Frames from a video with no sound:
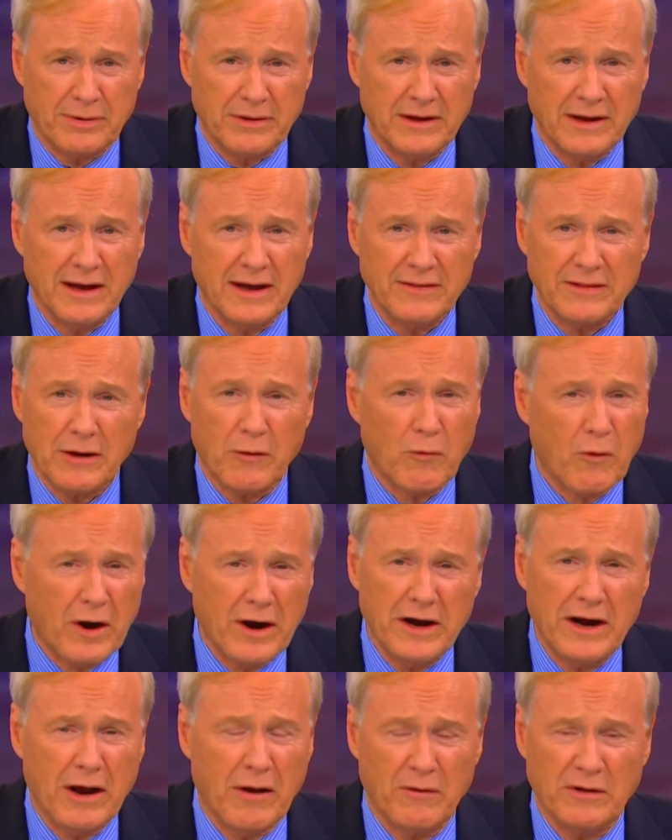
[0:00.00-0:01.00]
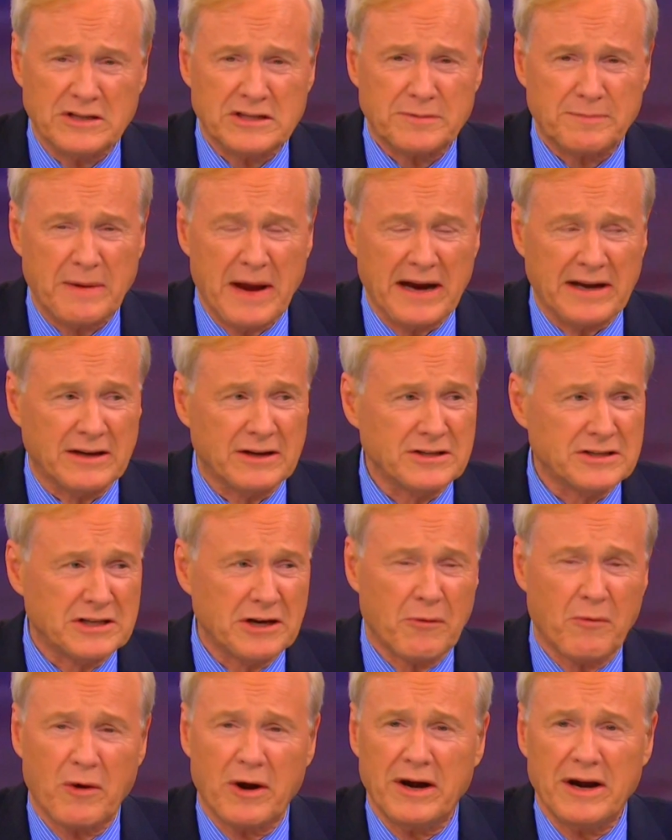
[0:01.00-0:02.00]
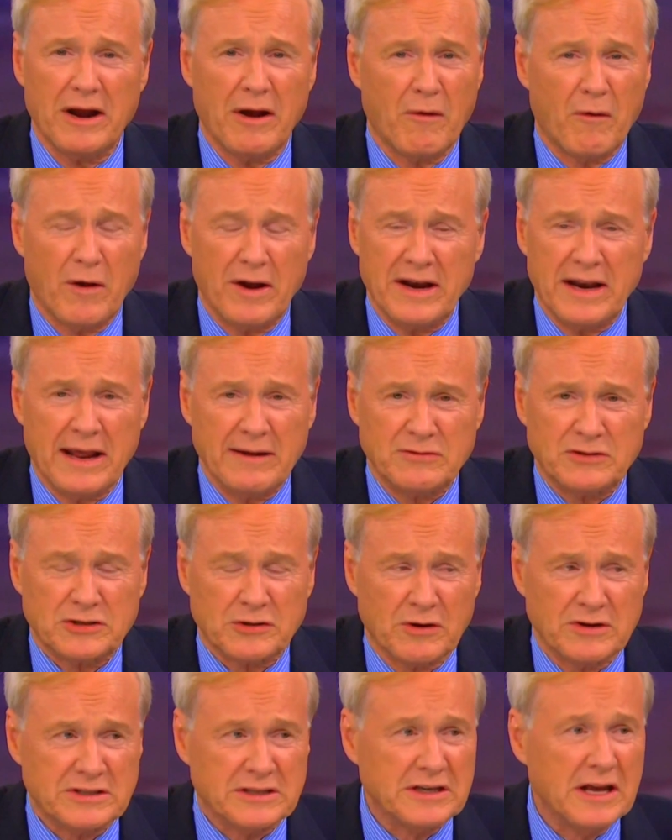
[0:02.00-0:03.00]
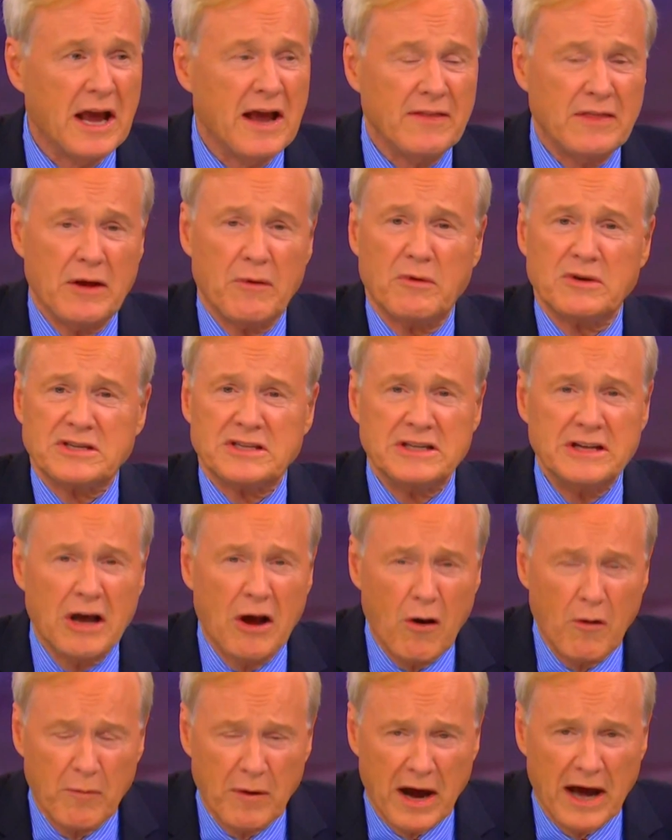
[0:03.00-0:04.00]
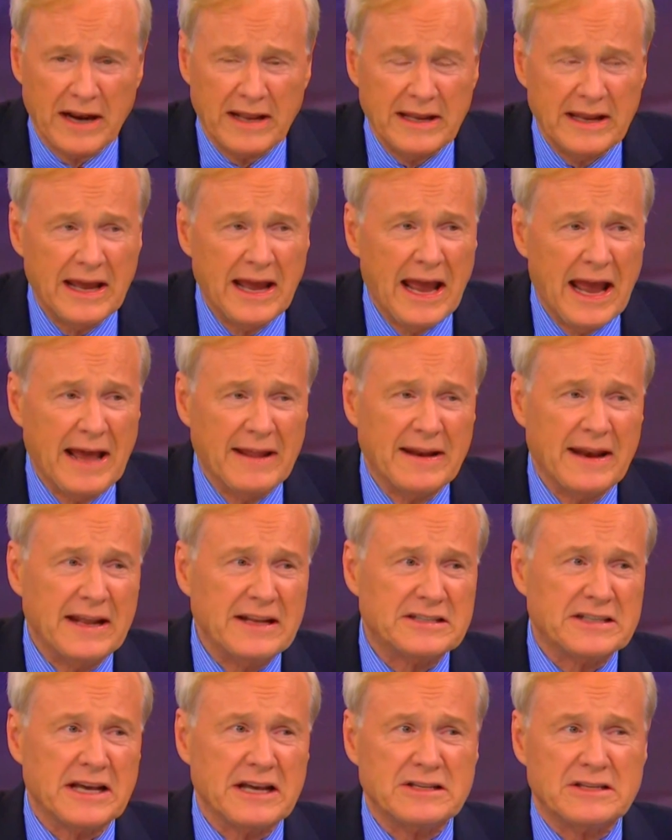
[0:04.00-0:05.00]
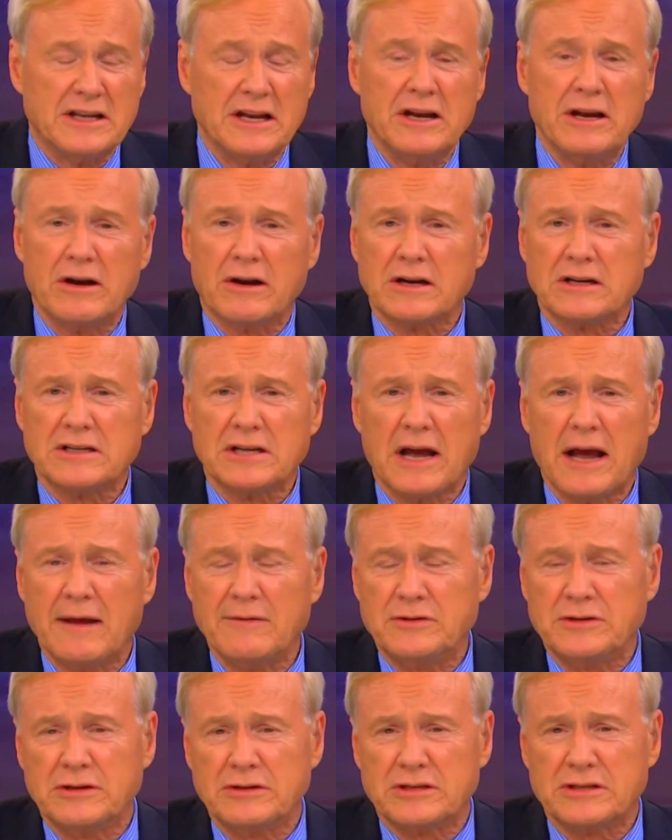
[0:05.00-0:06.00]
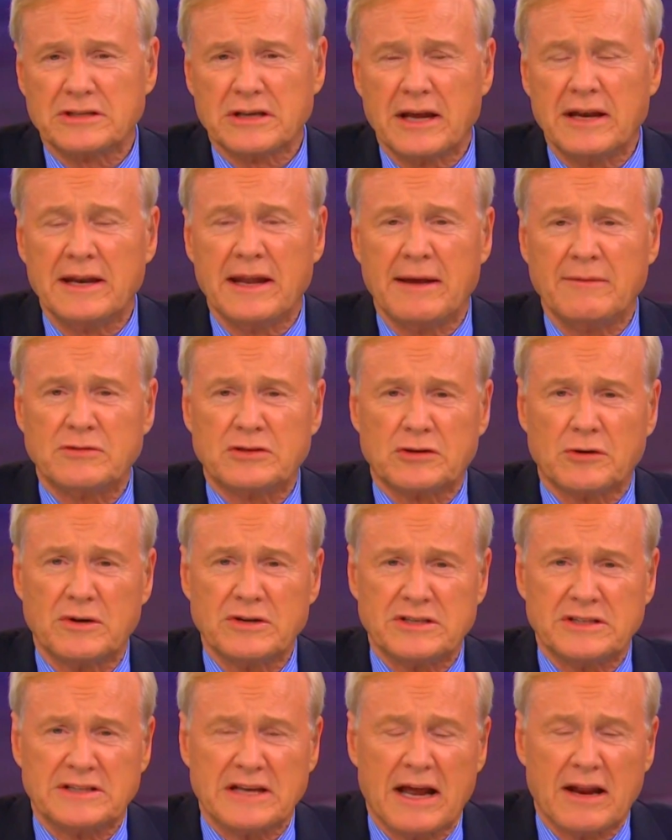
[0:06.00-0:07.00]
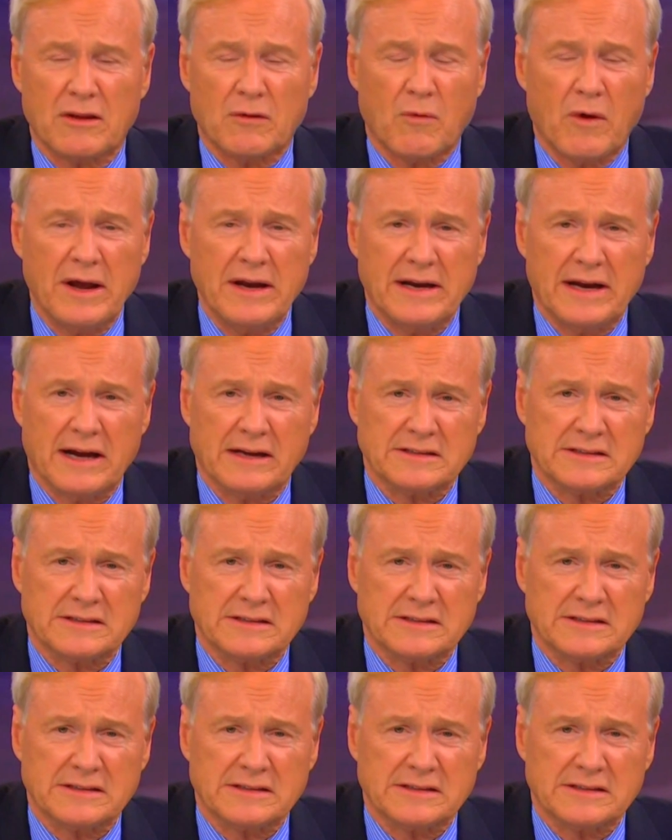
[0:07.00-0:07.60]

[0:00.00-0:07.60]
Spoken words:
There were no inspectors. There were no unnamed sources. There was nobody. And then he says the New York Times uses unnamed sources out of the White House.